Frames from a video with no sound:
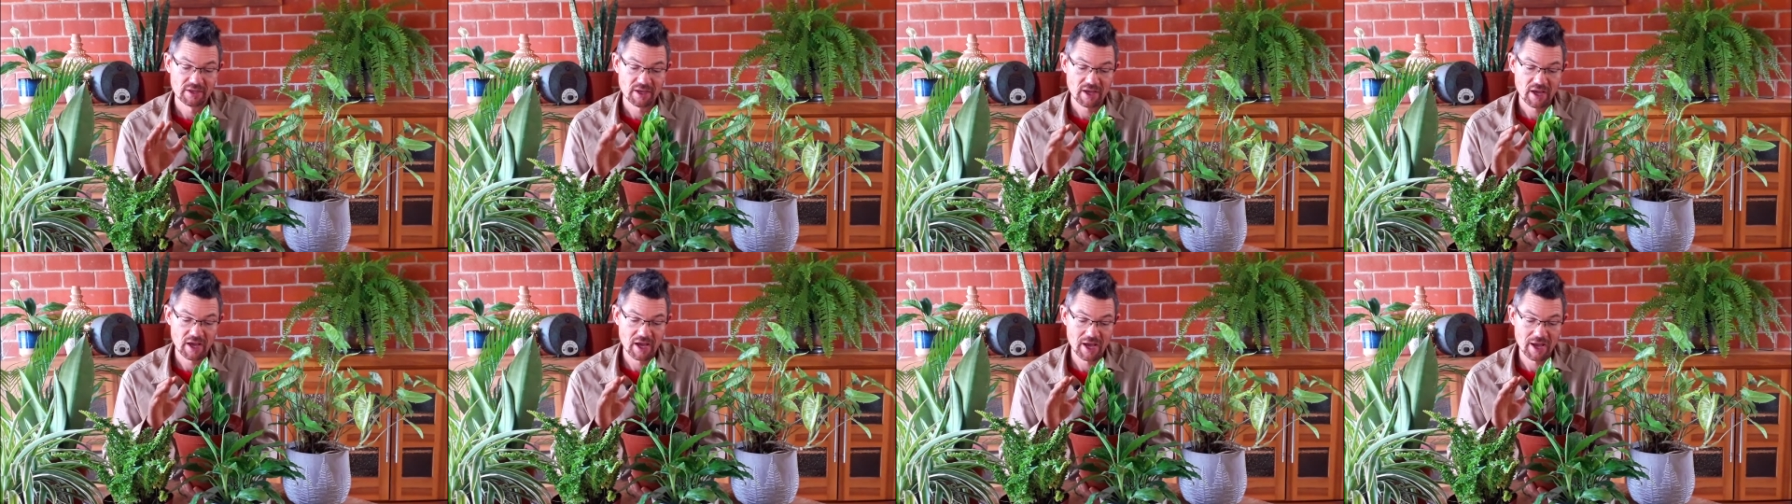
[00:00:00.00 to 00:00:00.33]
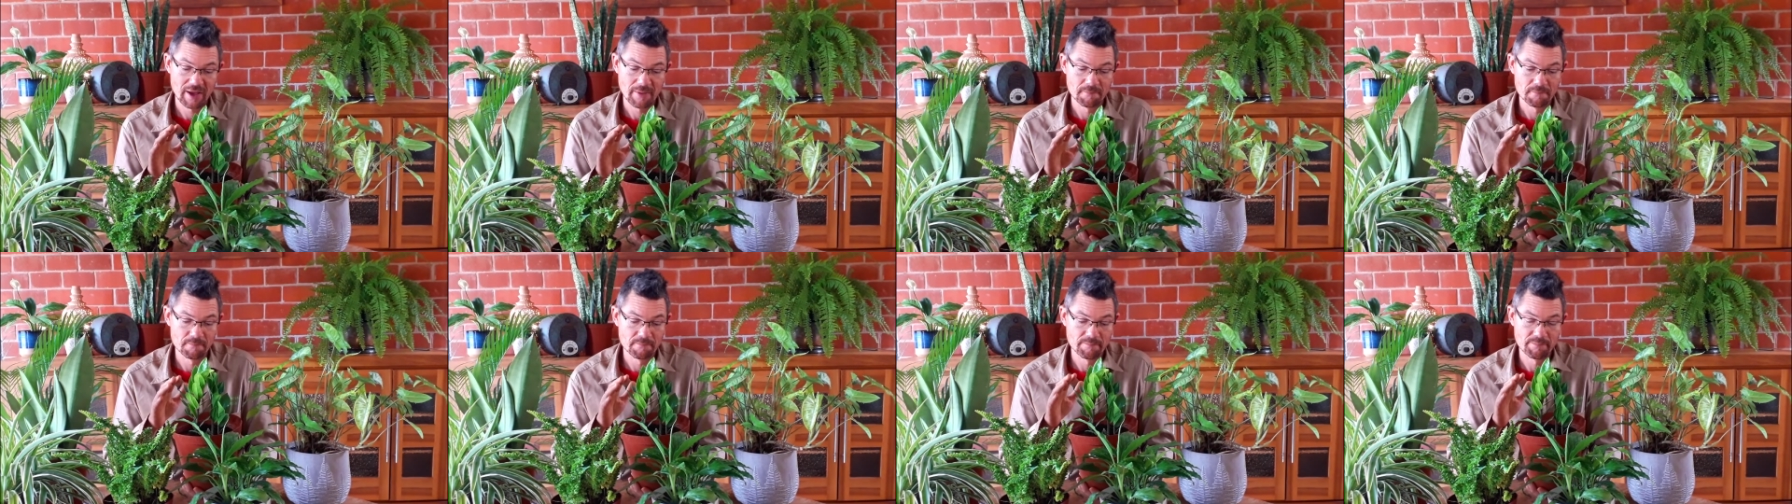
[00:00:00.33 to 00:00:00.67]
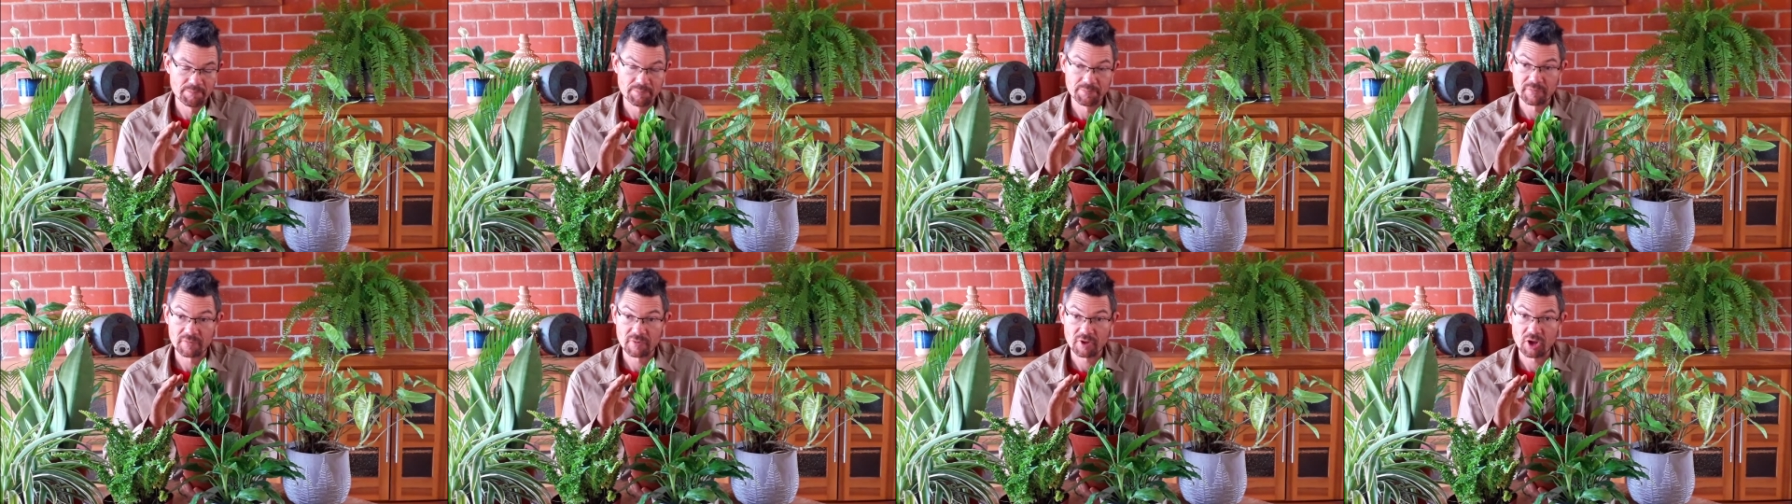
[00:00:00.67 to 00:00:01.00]

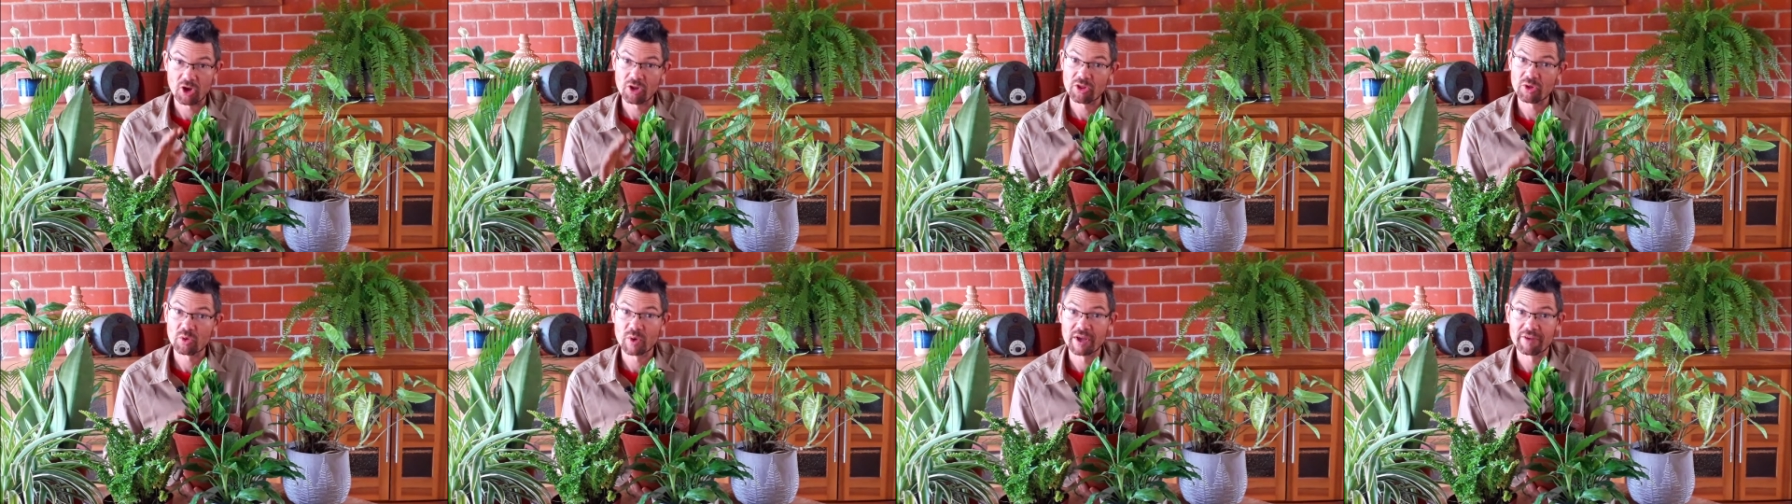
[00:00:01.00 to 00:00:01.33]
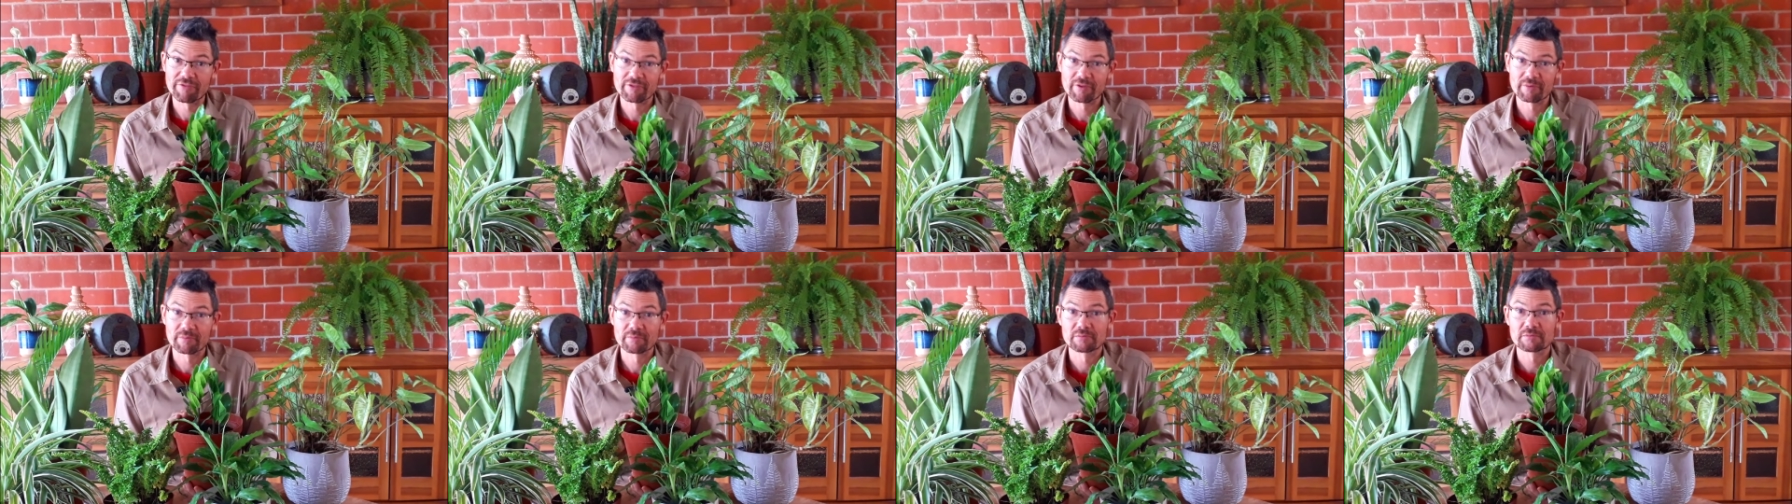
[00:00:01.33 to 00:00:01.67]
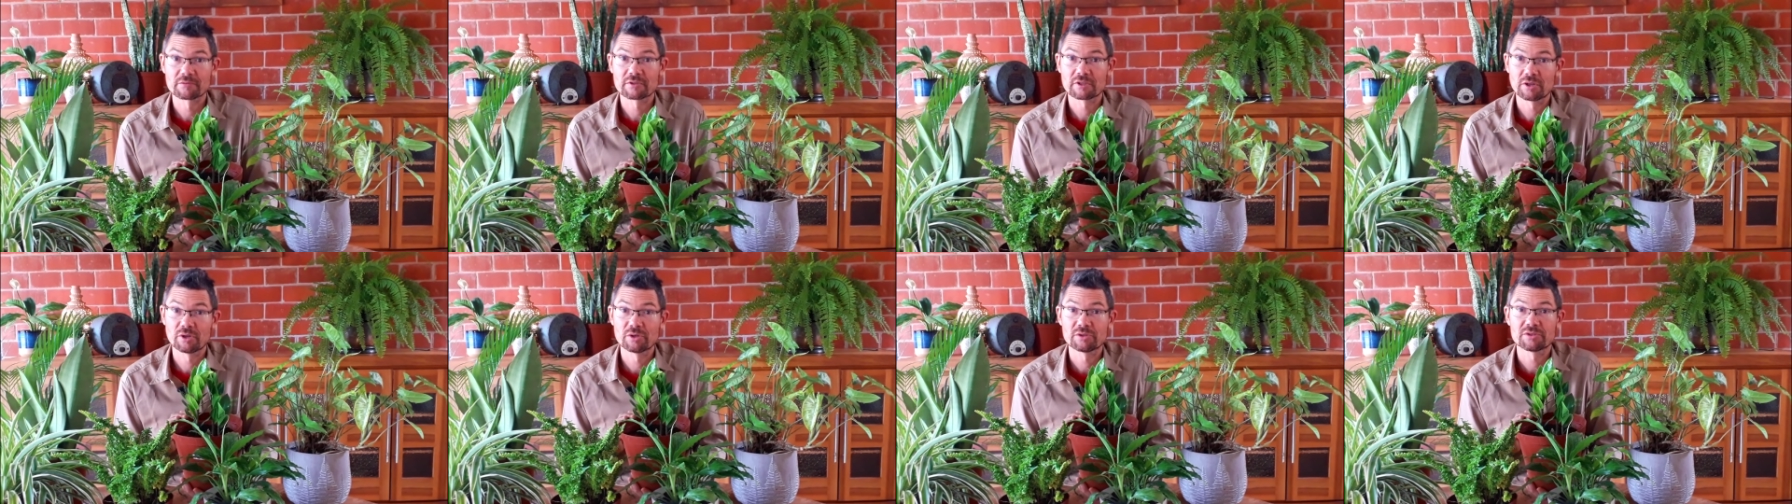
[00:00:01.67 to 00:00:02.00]
all the way from
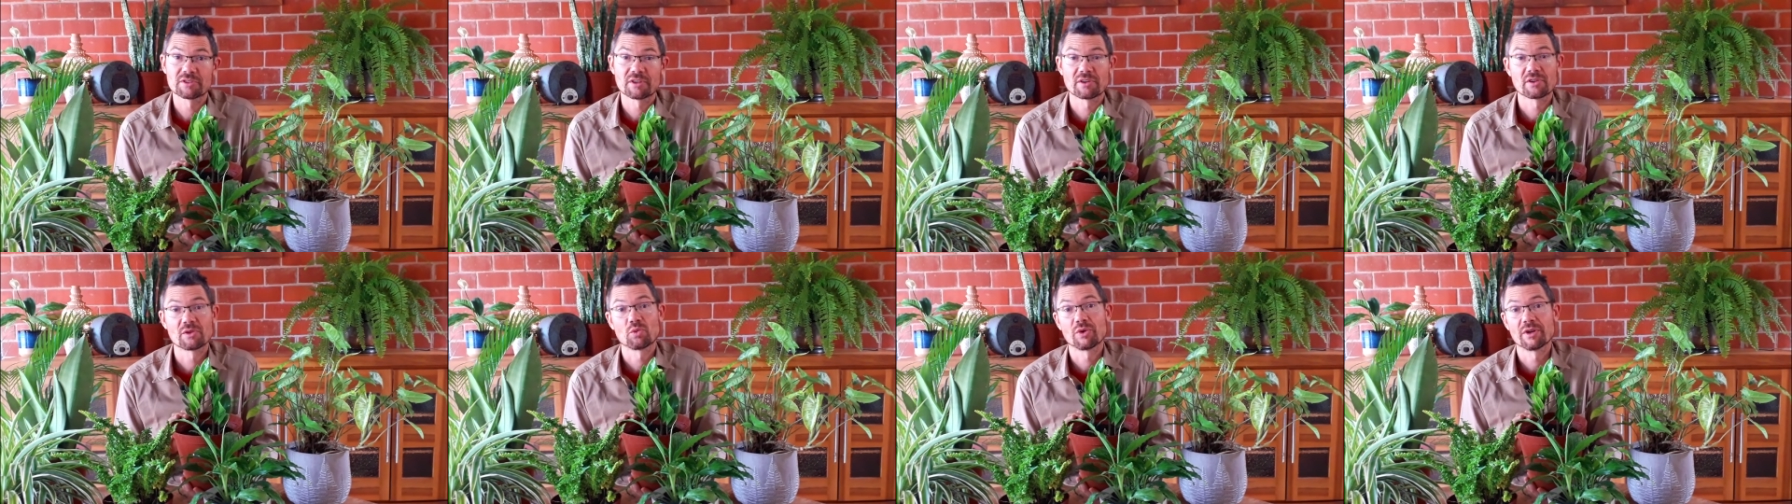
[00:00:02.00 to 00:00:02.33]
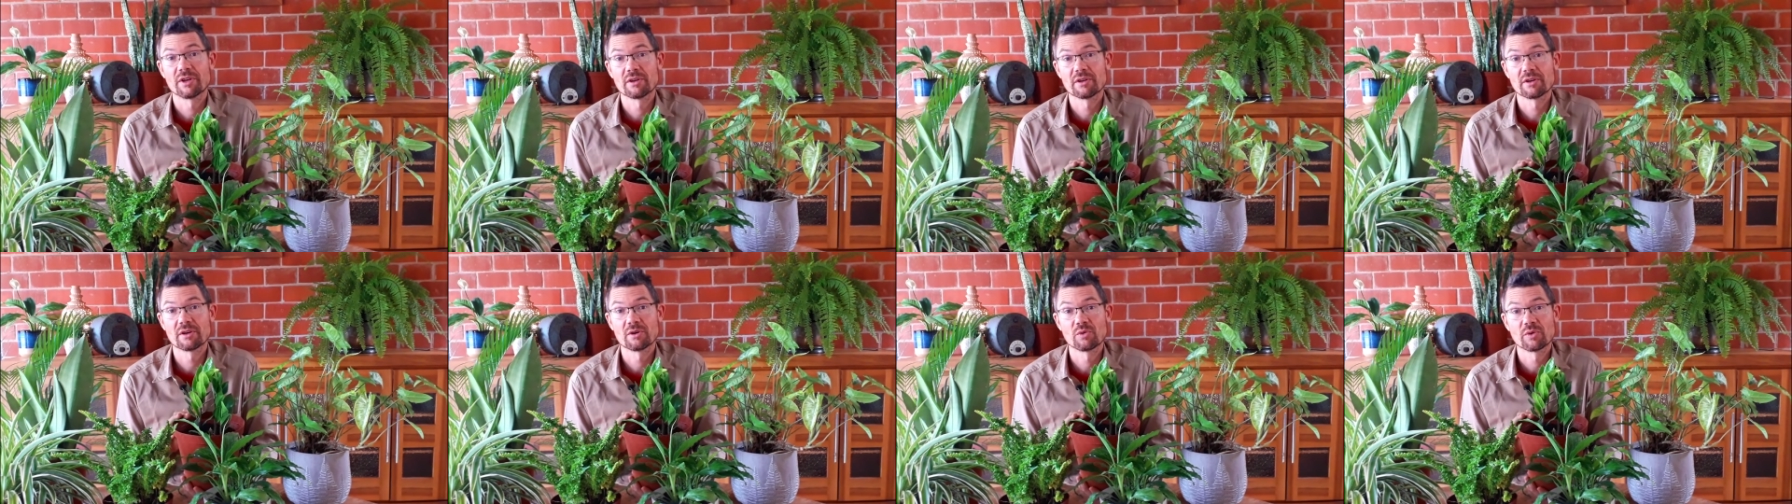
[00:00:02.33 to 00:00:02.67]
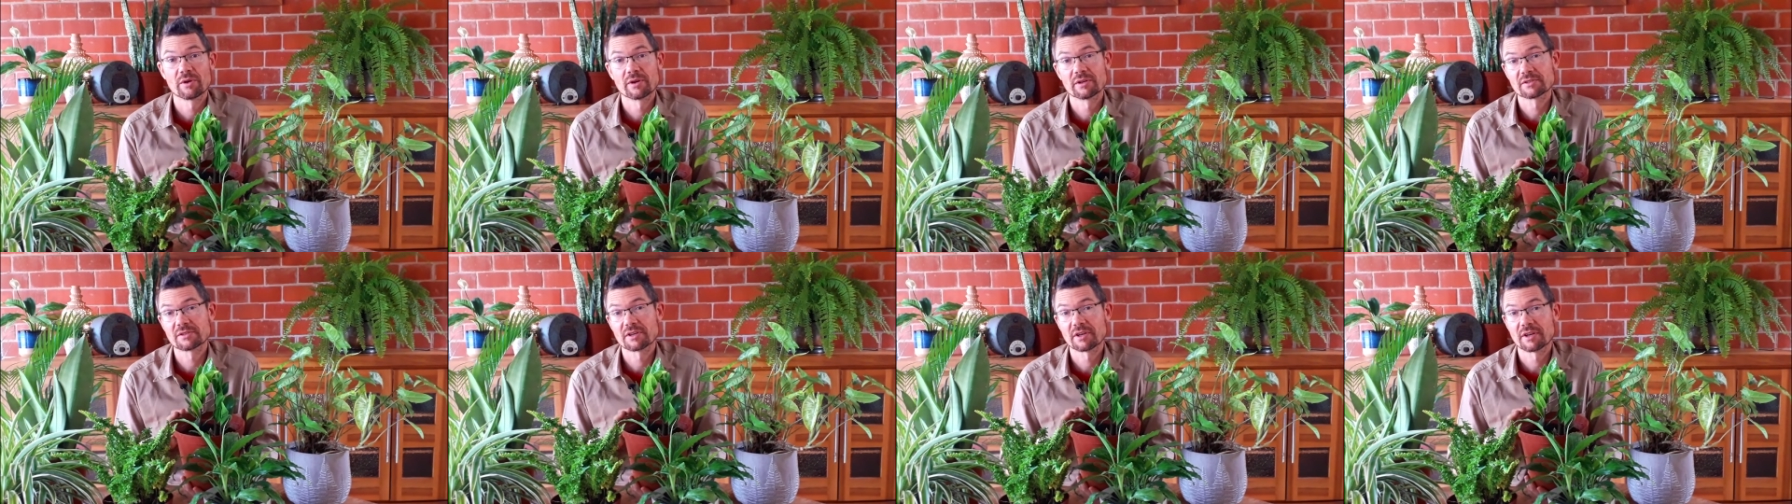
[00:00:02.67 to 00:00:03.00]
close to the window
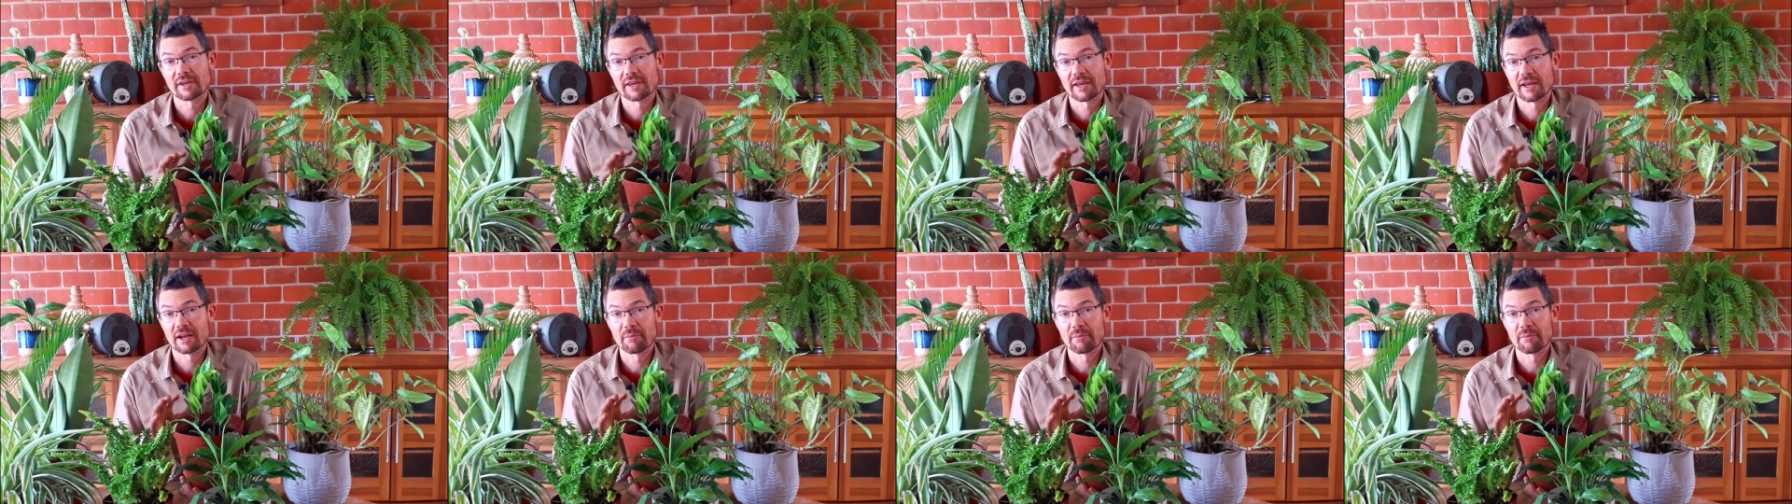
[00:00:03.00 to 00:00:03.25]
where it's going to get